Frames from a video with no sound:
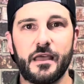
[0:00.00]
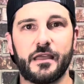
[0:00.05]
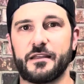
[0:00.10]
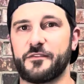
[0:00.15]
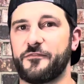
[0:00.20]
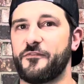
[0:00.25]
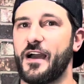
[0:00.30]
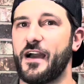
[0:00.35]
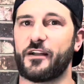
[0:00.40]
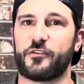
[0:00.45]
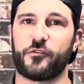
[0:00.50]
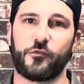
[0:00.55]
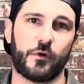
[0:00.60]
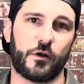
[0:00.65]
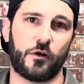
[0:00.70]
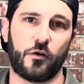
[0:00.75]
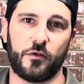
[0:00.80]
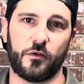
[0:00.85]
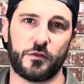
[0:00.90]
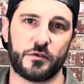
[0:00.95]
You factor
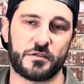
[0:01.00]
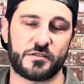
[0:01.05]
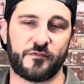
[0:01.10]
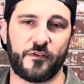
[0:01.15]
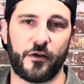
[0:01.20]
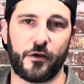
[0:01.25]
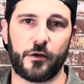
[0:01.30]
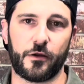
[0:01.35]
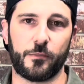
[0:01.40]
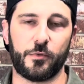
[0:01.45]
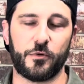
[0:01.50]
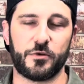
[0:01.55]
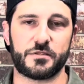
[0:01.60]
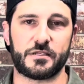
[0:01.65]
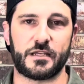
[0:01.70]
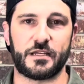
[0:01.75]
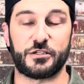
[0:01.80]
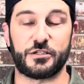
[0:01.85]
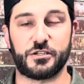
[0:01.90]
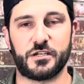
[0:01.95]
in all those variables,
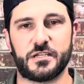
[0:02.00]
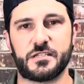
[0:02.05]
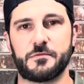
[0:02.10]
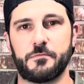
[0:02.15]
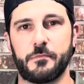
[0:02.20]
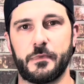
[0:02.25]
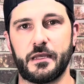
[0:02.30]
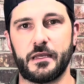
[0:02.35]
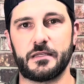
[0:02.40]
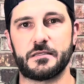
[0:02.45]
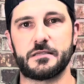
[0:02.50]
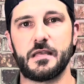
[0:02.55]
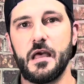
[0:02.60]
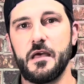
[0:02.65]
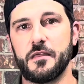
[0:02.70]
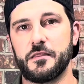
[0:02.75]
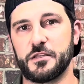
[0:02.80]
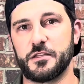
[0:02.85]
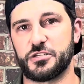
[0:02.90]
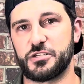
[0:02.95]
it just means
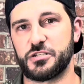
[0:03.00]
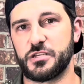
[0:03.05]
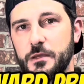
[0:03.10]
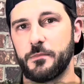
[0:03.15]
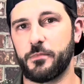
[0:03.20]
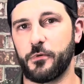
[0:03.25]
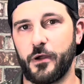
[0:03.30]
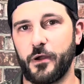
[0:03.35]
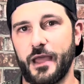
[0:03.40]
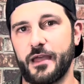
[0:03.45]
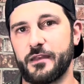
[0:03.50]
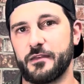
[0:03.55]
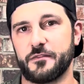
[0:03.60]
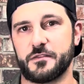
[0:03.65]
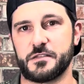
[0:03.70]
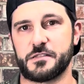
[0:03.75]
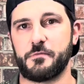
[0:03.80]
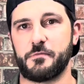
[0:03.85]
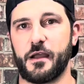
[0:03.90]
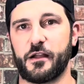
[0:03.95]
the cheaper end of
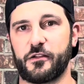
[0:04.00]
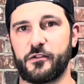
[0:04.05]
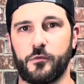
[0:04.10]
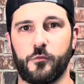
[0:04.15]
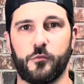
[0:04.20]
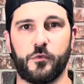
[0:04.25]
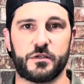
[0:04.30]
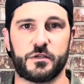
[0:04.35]
the spectrum,